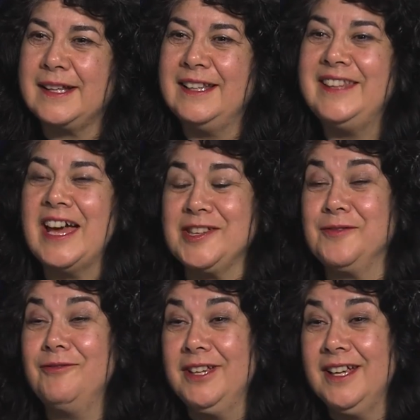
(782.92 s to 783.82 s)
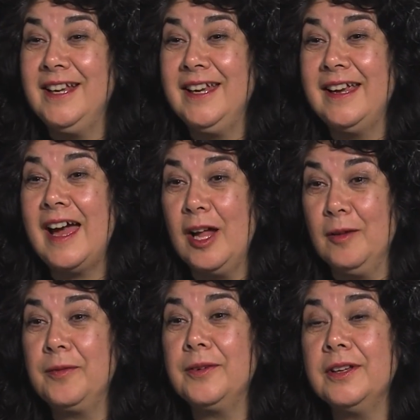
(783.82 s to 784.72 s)
Lynn, that's really
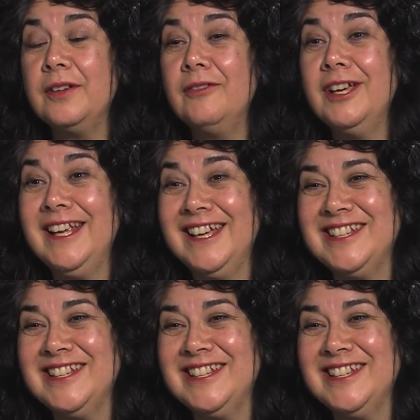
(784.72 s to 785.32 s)
helpful and really